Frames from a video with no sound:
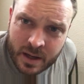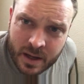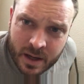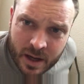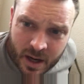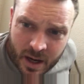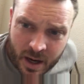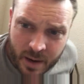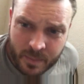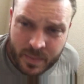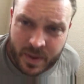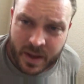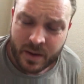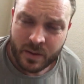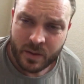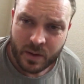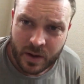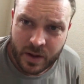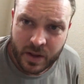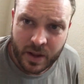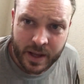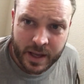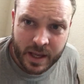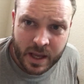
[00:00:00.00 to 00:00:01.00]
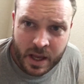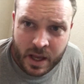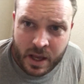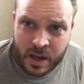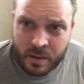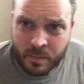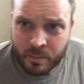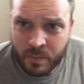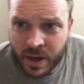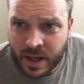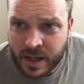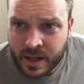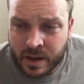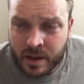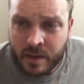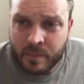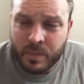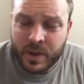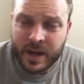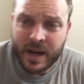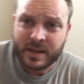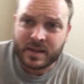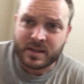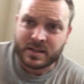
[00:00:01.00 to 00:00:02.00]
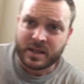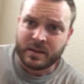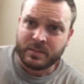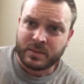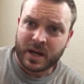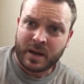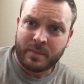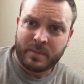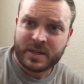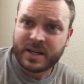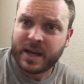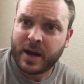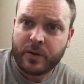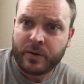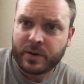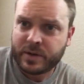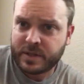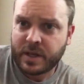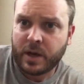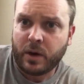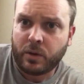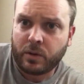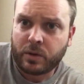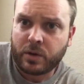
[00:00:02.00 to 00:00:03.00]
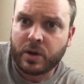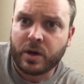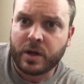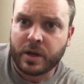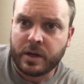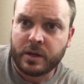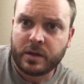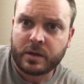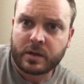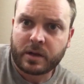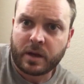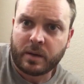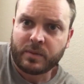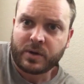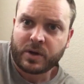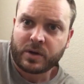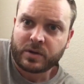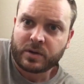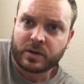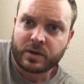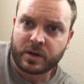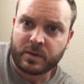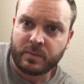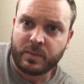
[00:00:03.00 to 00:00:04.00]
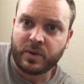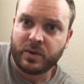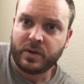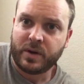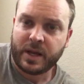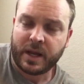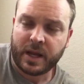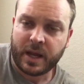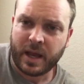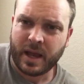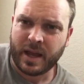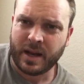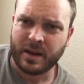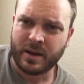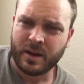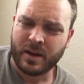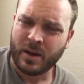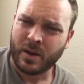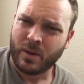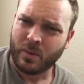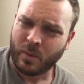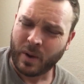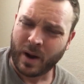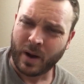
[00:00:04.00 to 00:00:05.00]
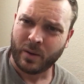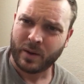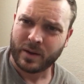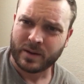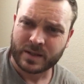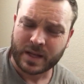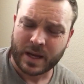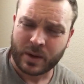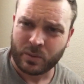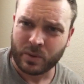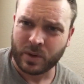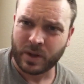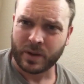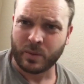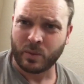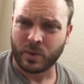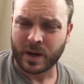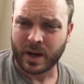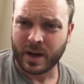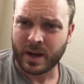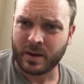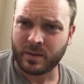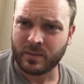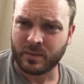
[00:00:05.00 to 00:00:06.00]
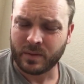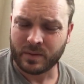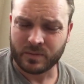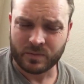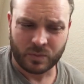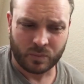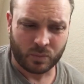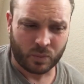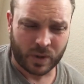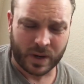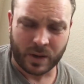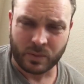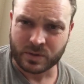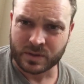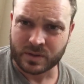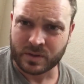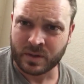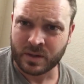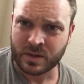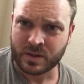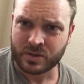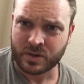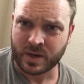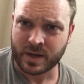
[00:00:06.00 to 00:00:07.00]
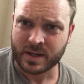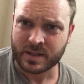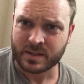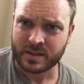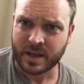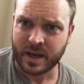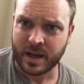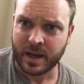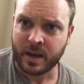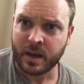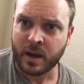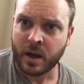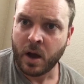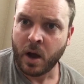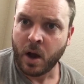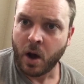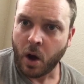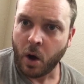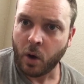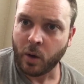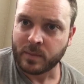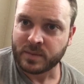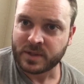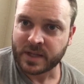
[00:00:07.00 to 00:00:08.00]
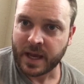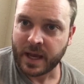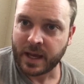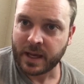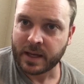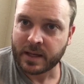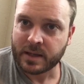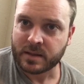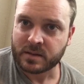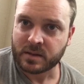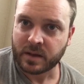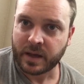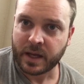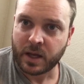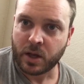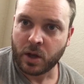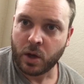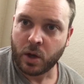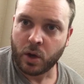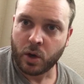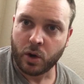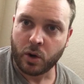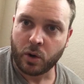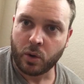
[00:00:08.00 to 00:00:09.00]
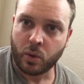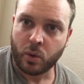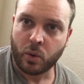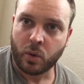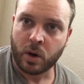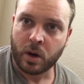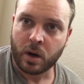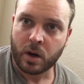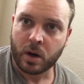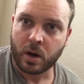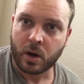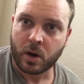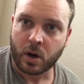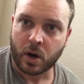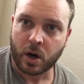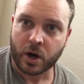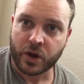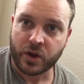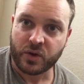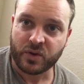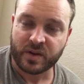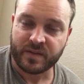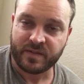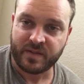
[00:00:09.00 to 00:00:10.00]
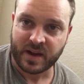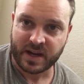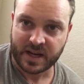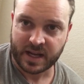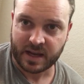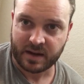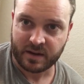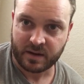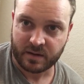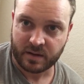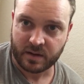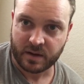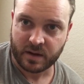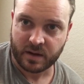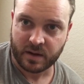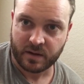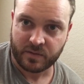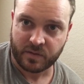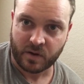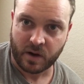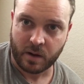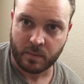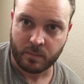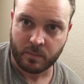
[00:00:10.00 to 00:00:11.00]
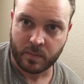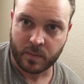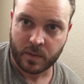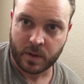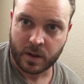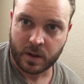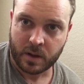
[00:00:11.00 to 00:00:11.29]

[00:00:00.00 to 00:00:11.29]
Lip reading: But at the same time, a terror cell could come to your community. And wow, is that really what I was trying to say? All I'm saying is, like, who are you defending it from?